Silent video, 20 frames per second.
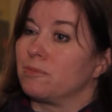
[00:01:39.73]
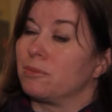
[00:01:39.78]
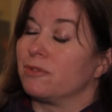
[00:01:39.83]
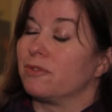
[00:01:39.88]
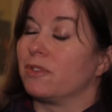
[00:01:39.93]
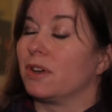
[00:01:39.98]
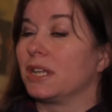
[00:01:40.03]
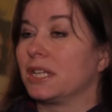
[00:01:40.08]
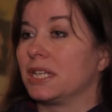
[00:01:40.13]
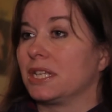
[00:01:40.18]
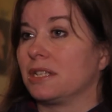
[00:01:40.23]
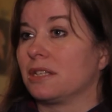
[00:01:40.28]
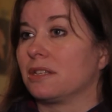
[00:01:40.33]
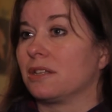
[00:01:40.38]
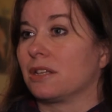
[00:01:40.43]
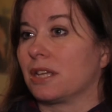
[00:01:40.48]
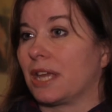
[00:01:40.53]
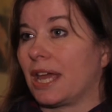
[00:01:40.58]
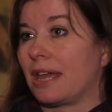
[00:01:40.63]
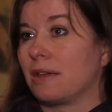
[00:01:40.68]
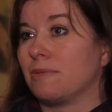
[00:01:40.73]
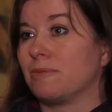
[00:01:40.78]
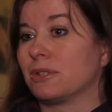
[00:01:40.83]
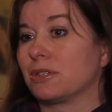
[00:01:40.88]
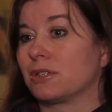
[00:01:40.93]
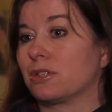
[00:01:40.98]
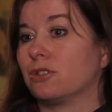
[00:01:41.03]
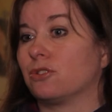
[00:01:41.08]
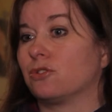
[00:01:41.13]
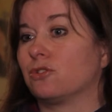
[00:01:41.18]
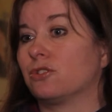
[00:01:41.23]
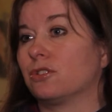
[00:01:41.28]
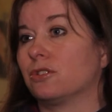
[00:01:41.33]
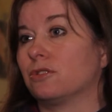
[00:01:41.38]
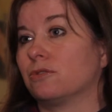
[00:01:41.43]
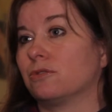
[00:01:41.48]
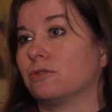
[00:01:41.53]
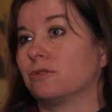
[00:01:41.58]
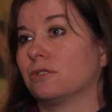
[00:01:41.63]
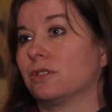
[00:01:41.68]
provided that the game is
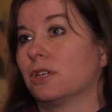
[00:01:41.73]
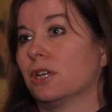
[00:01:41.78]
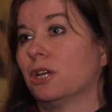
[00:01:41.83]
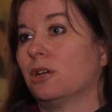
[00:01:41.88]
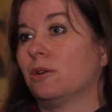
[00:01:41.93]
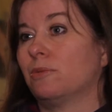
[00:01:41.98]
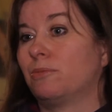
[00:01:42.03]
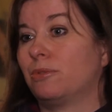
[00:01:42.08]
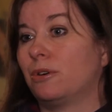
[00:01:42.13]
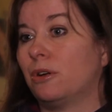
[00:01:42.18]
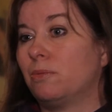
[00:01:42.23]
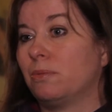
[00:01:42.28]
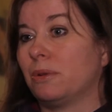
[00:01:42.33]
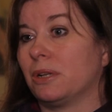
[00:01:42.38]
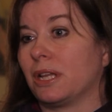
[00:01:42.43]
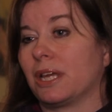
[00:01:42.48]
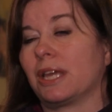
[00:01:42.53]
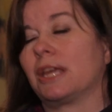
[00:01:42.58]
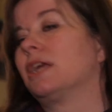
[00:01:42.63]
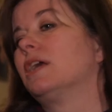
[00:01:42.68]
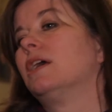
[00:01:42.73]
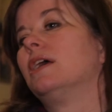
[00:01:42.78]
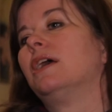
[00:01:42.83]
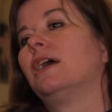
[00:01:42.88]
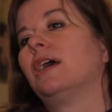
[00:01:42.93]
controlled properly